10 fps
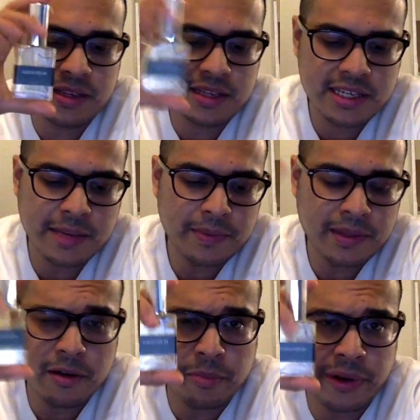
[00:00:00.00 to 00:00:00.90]
gonna skip
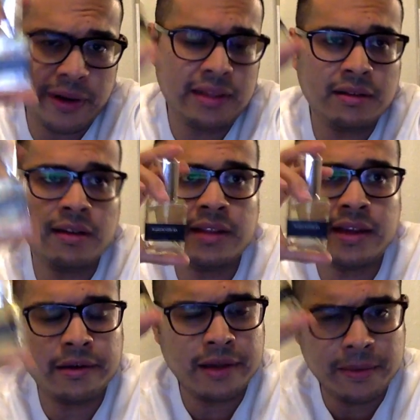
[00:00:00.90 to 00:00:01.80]
the note breakdown and all
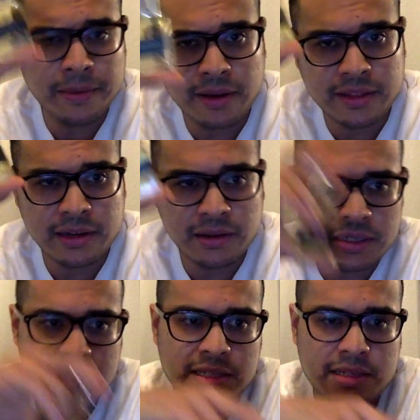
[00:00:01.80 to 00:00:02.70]
that. I'll give you all the
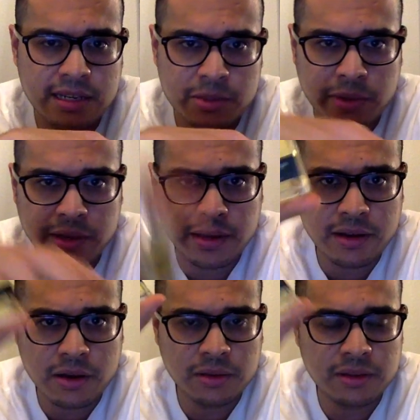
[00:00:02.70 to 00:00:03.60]
notes as we
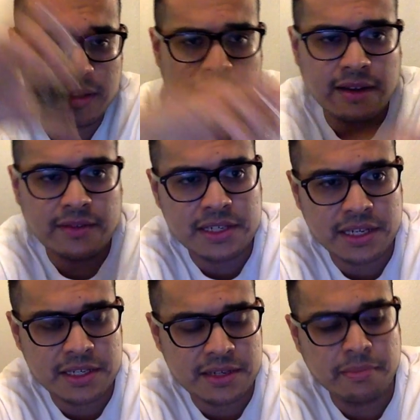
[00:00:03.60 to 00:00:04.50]
go through the
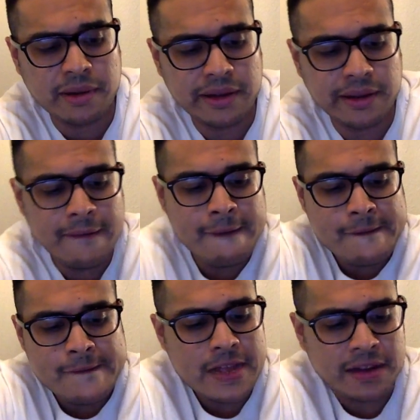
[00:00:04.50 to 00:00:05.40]
conversation, but
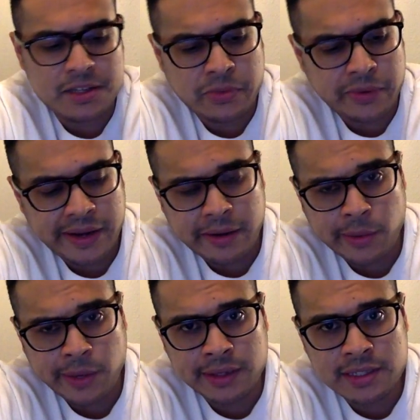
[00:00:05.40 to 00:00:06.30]
I just want to get
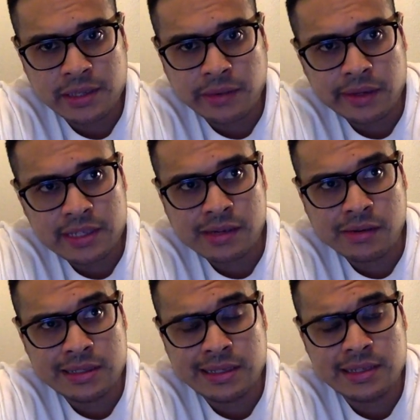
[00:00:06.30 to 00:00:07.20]
right into it.
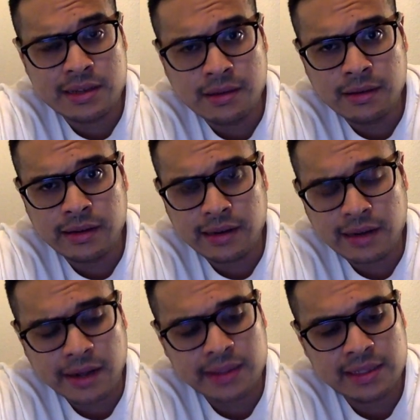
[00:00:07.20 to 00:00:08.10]
So is this good or
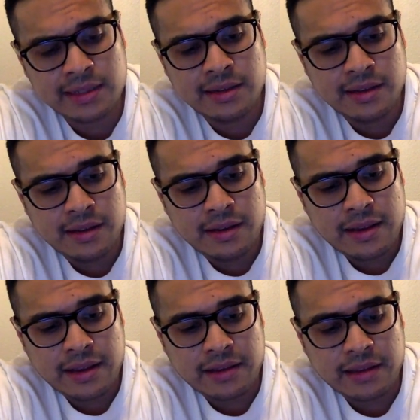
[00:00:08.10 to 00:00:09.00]
not?
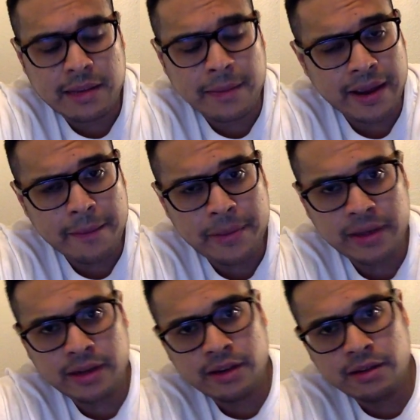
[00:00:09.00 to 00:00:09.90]
And in my
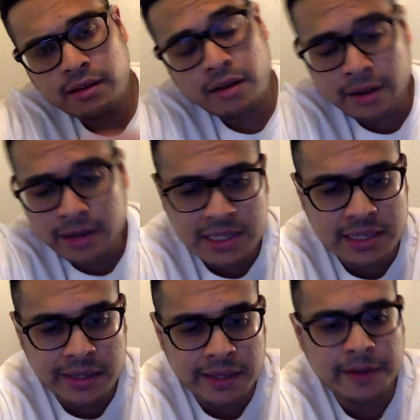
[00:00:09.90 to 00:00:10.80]
opinion, y'all,
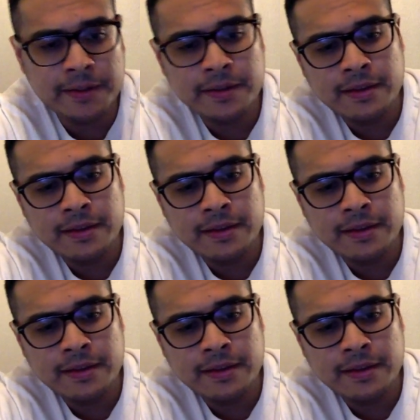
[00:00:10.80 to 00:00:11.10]
honestly,